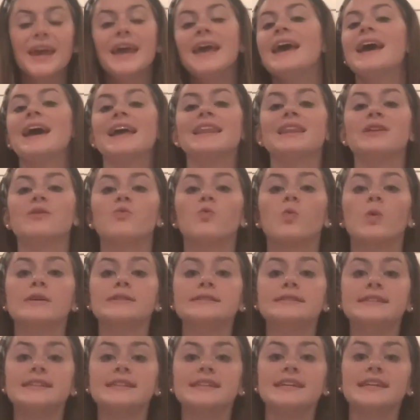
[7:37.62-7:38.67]
And then
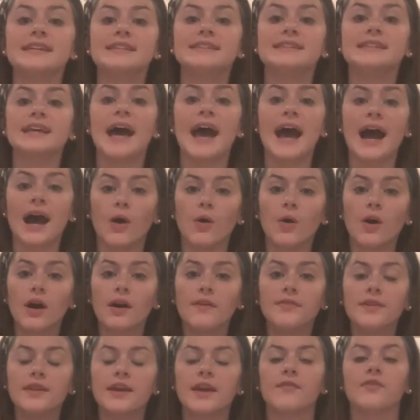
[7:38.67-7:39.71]
once it's out
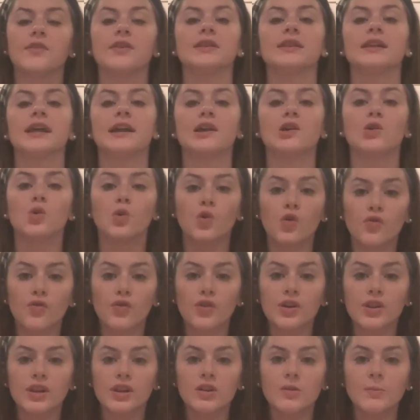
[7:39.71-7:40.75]
of the oven, let it cool for
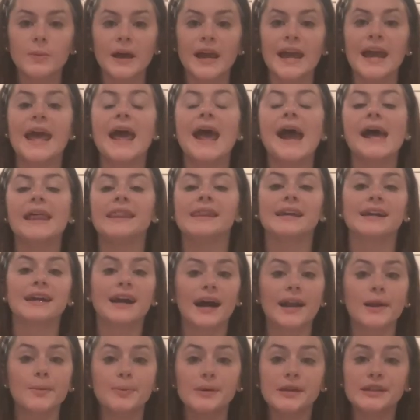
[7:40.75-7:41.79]
a little bit and then
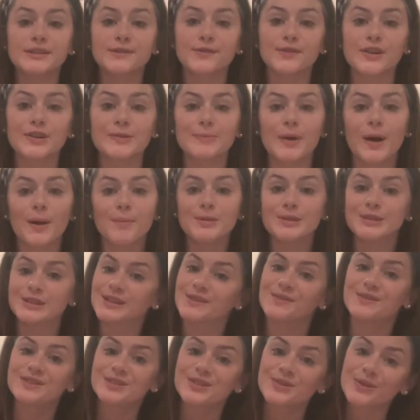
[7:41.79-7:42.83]
cut a piece for your mom and
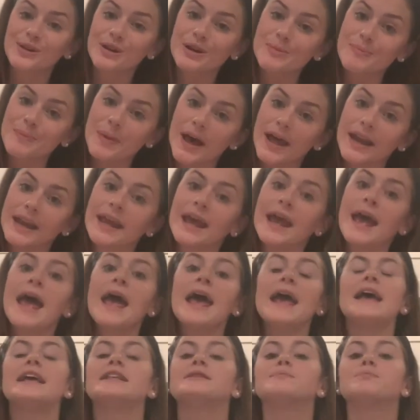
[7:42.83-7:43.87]
serve it to her in bed.
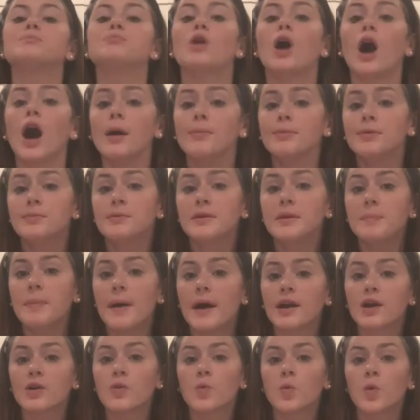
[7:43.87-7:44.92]
It's probably
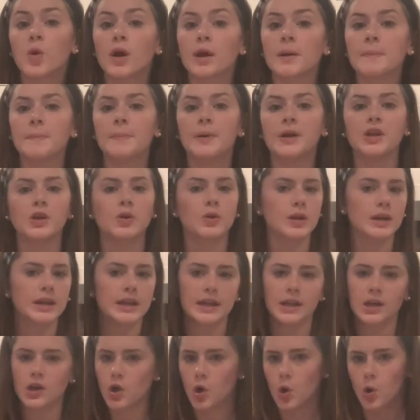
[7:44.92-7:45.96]
better warm, but you can
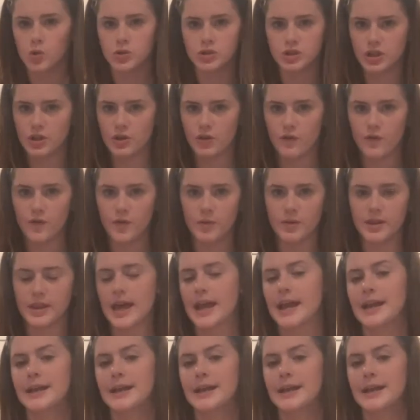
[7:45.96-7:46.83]
eat it cold too if you would like.